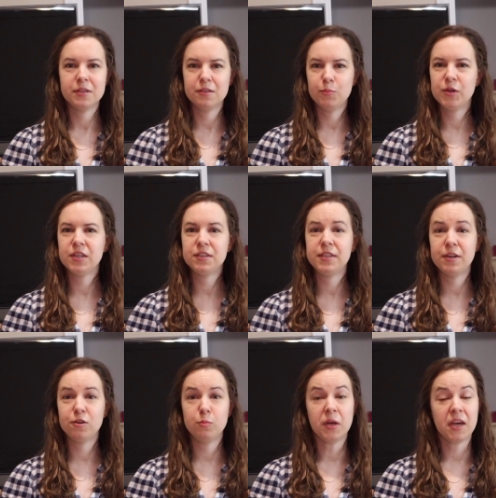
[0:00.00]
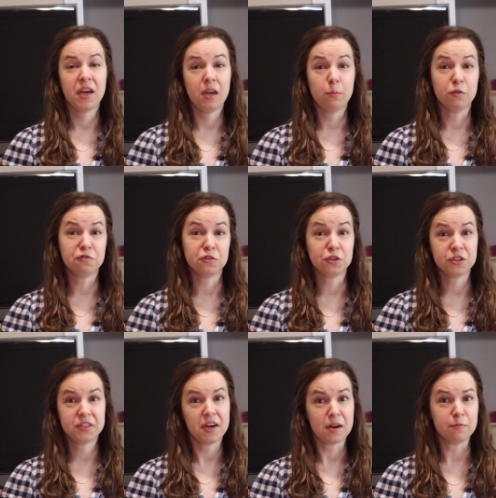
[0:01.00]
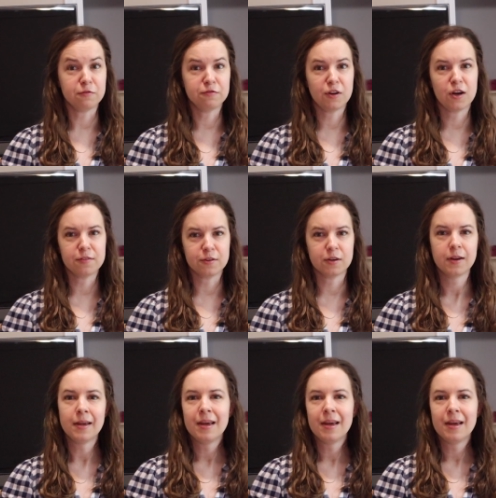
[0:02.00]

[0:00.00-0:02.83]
DiBenedetto became a first time father.